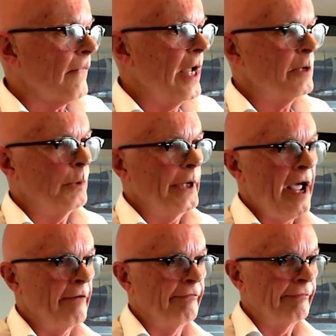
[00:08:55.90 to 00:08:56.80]
it would
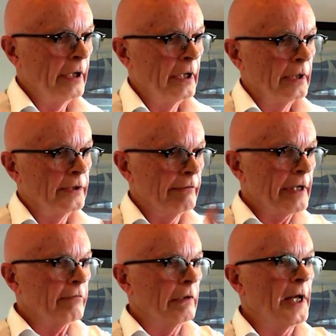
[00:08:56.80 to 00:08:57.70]
have
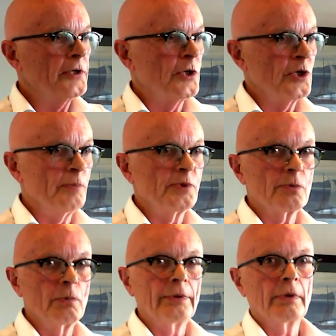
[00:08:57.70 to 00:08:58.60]
direct
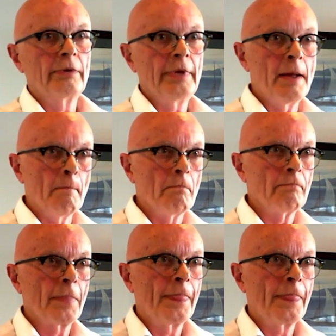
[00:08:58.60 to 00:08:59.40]
relationships with them,